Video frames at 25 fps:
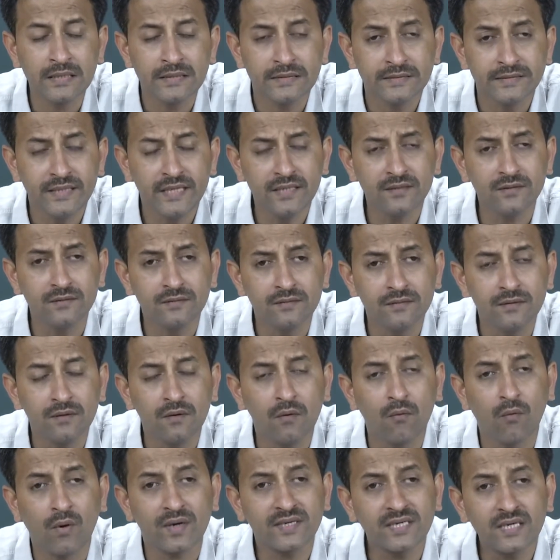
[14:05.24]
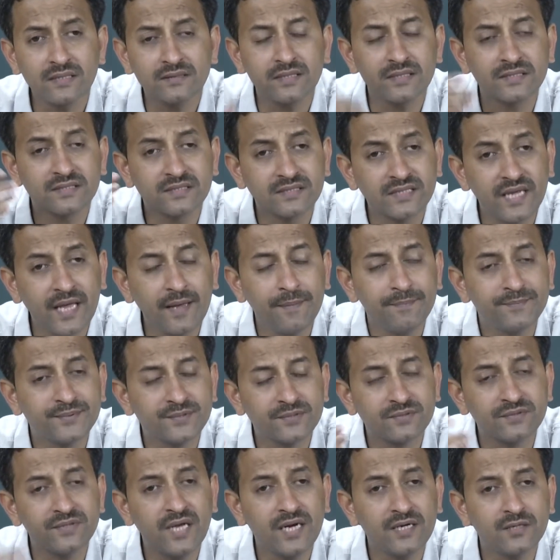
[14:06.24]
Then what are the
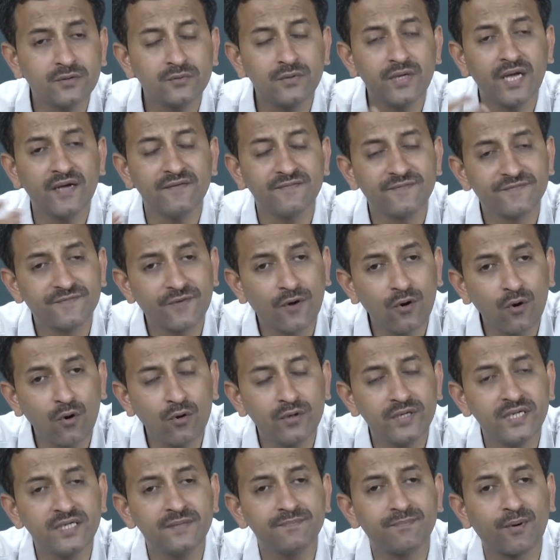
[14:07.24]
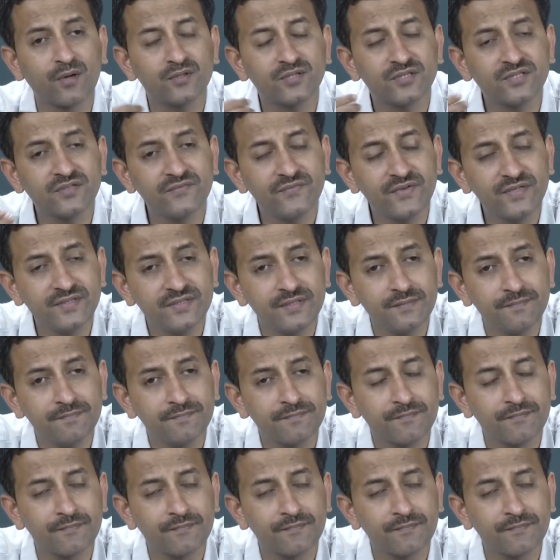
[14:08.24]
steps that we have followed in positivism?